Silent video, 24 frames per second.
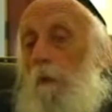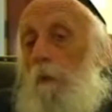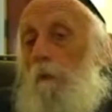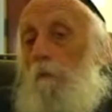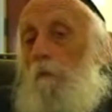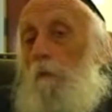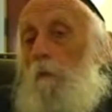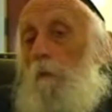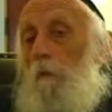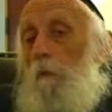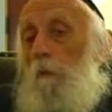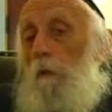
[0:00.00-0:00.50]

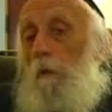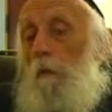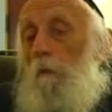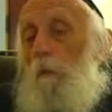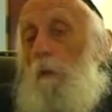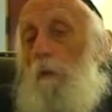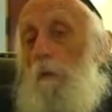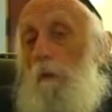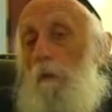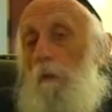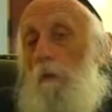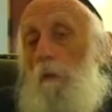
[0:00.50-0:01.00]
if you really
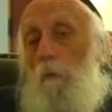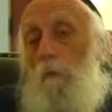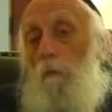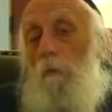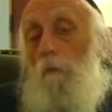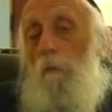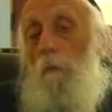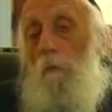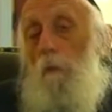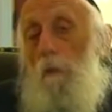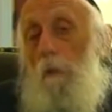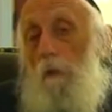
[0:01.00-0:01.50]
want to
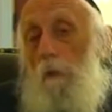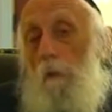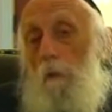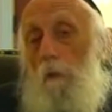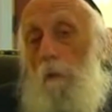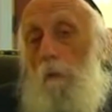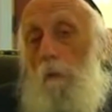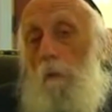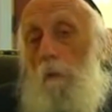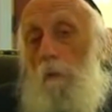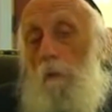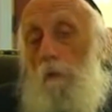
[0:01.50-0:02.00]
know
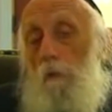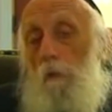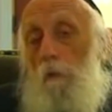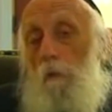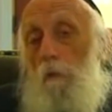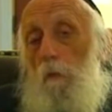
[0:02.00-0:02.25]
whether